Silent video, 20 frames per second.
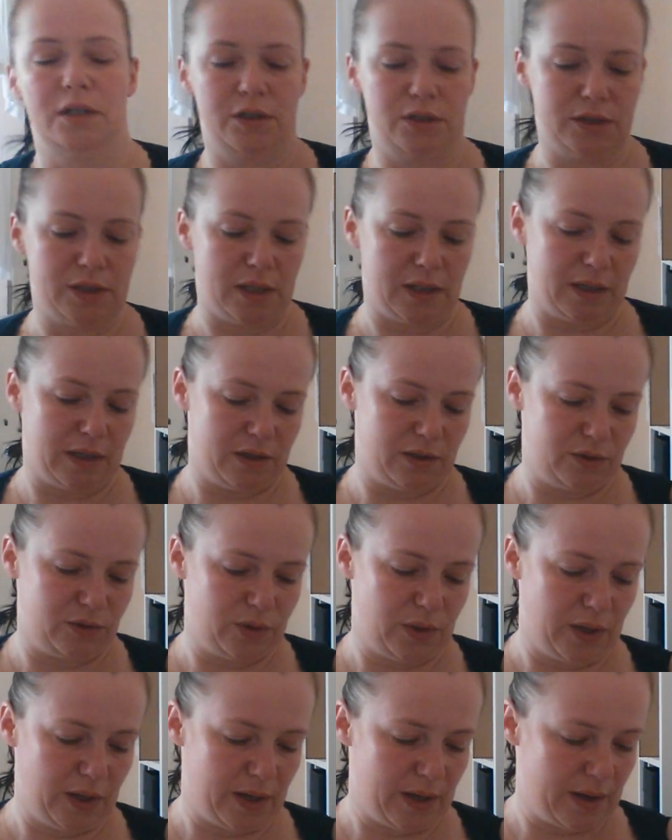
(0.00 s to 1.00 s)

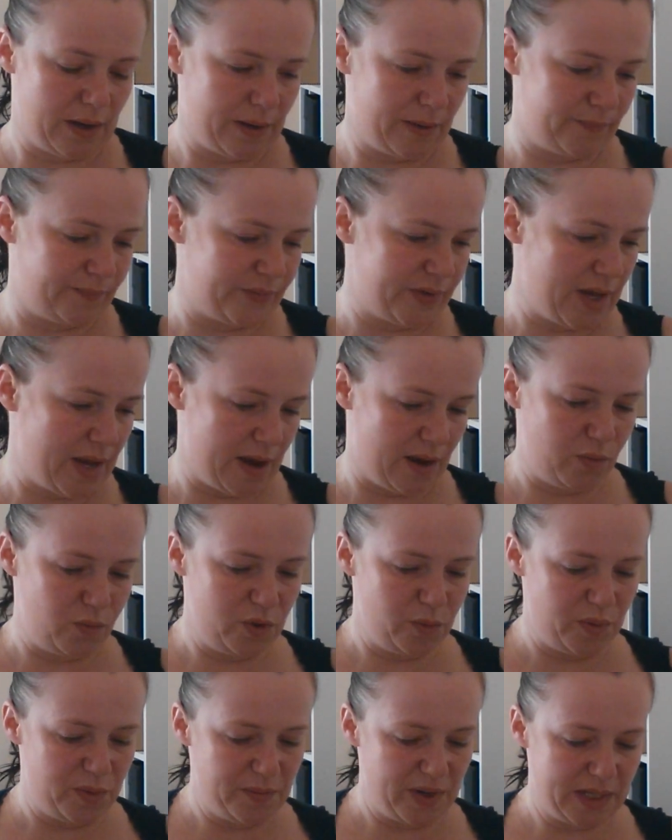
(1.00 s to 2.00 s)
So yeah, I
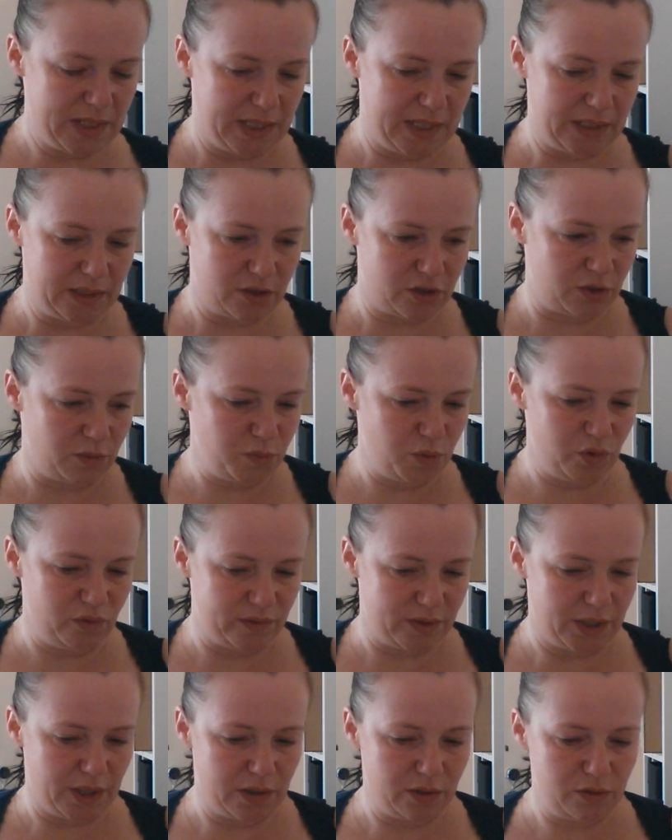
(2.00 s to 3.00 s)
will be making some more
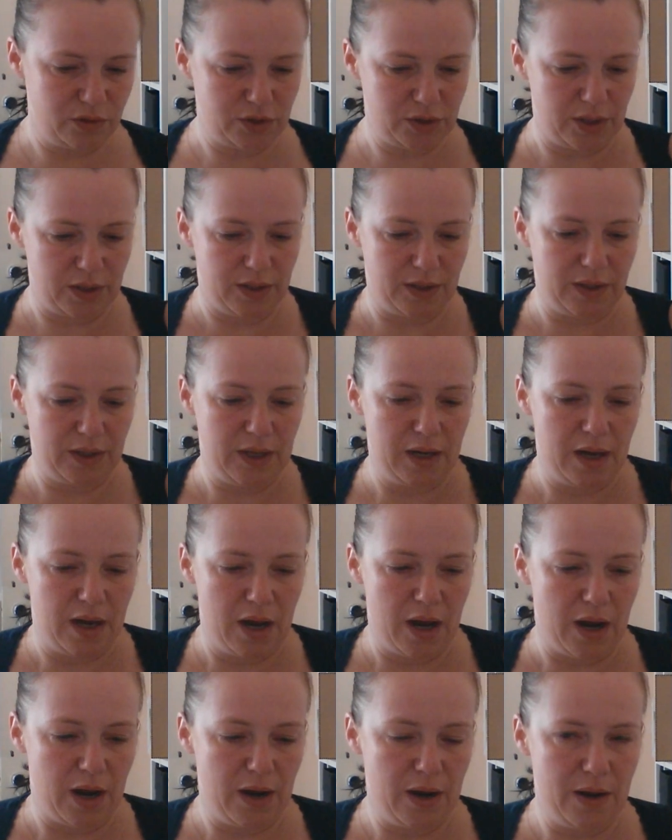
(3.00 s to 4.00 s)
of those.
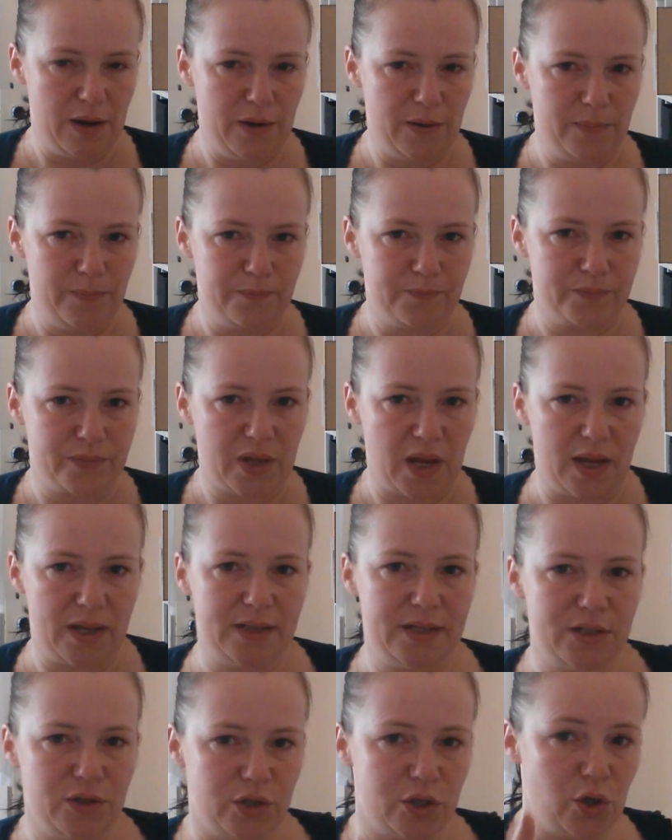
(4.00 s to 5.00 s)
And
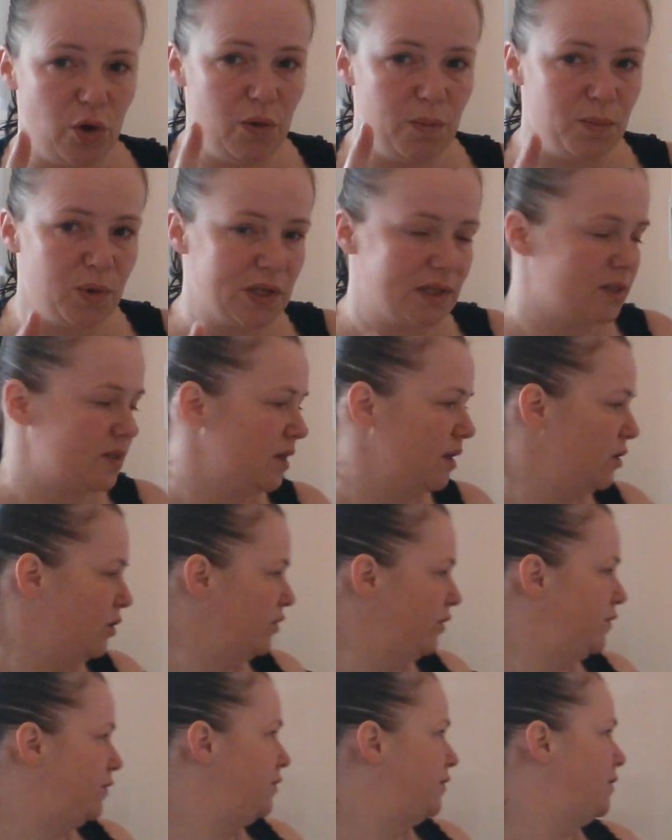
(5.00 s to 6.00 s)
then I got
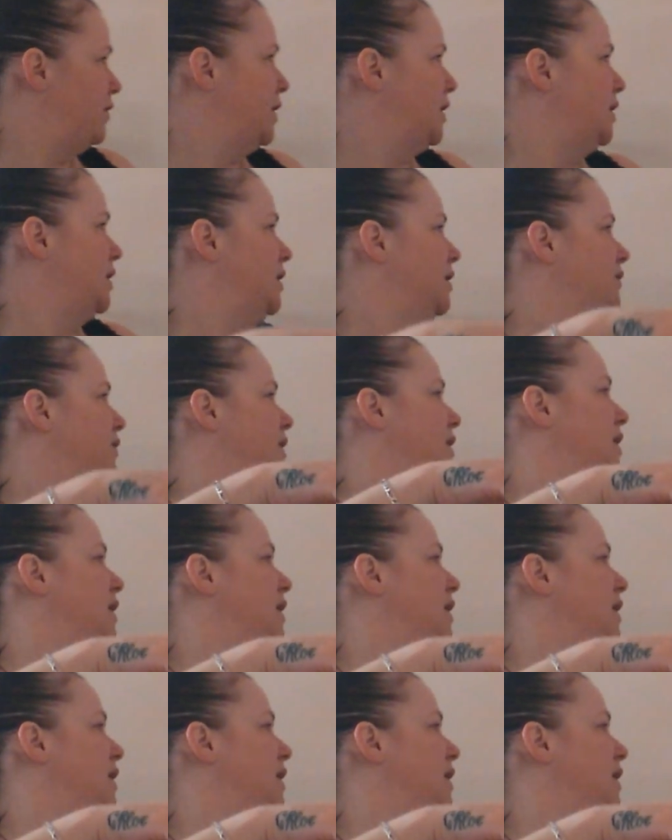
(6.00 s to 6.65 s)
myself the other